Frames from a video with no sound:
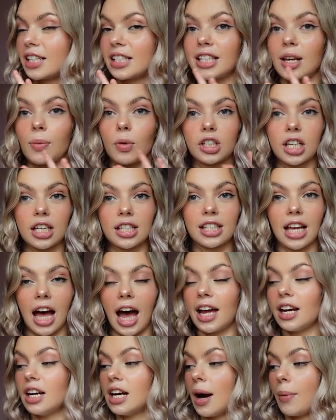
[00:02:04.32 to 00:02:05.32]
to see what's
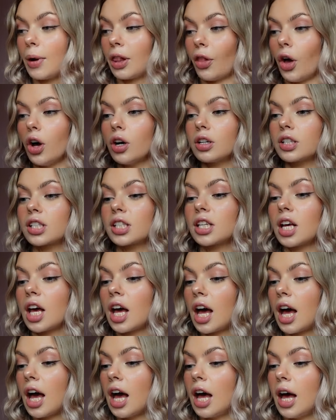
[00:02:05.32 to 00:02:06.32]
inside and how it looks.
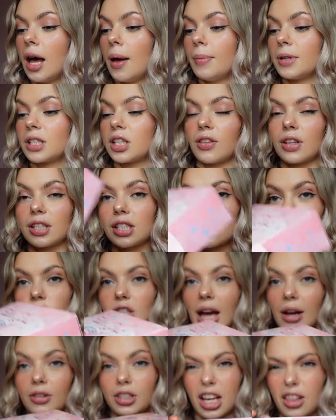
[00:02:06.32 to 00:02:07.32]
Um, so this is just
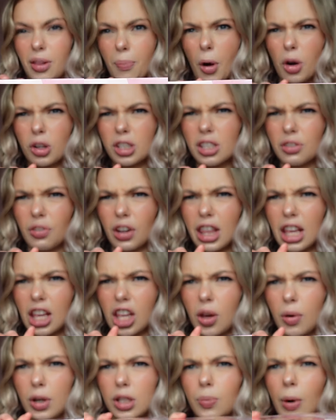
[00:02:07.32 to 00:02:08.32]
the outside. The box is really
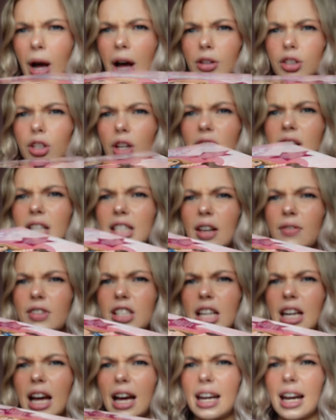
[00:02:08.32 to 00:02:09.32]
cute as well. So I think
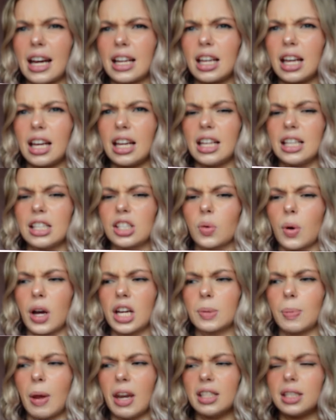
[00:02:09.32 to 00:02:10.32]
17.99 is quite
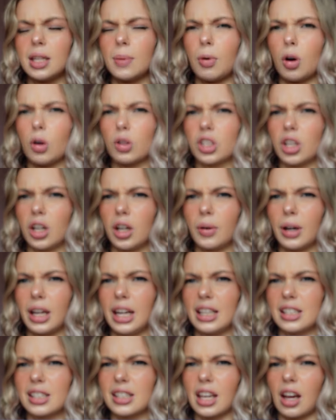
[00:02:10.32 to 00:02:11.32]
expensive, but also
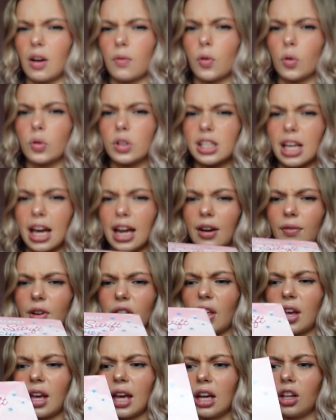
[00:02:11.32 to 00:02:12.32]
it is like a full set and
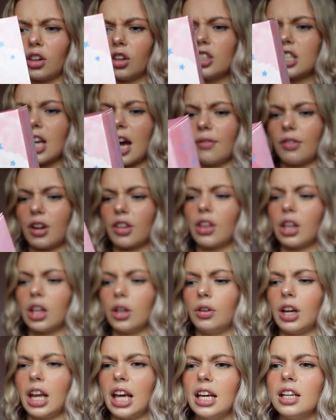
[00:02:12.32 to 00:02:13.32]
everything. It includes everything
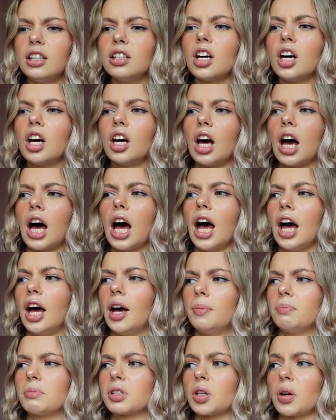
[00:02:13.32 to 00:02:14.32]
you need.
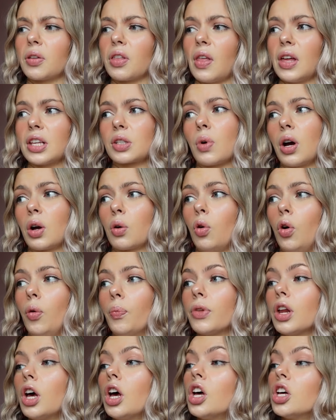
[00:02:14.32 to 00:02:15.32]
Um, so I think that's quite
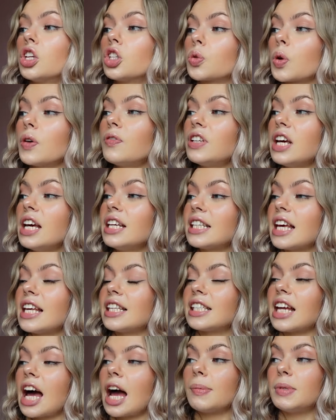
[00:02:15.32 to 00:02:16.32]
cool. Swifties,
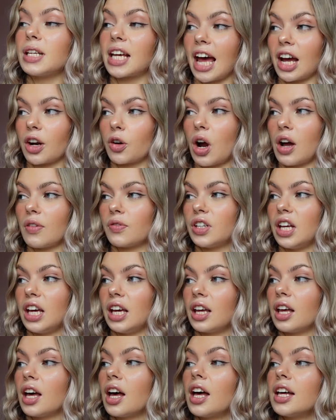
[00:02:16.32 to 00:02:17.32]
it's time to get
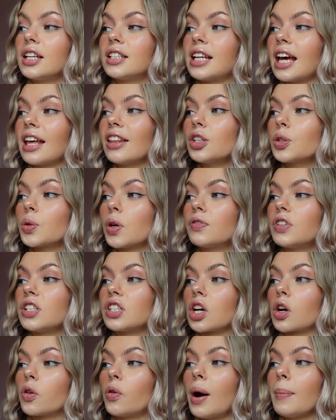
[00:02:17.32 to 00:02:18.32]
crafty. Taylor Swift
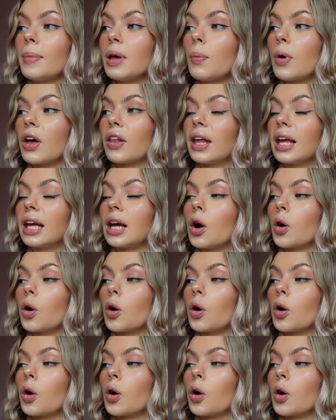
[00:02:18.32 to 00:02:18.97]
is a Grammy willing,